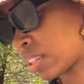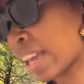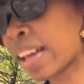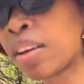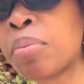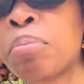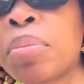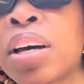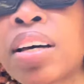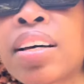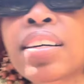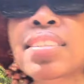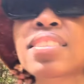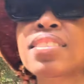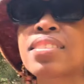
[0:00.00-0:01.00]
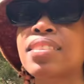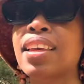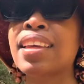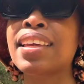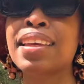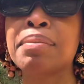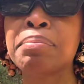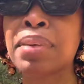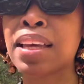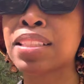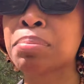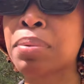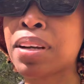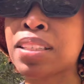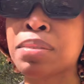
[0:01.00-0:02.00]
dang on bugs. They give me, I
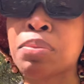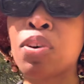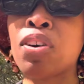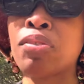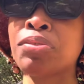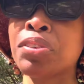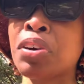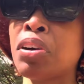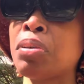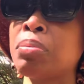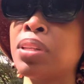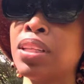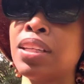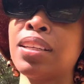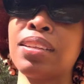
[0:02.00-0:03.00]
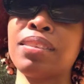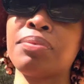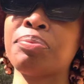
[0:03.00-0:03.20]
spray some off y'all, but look,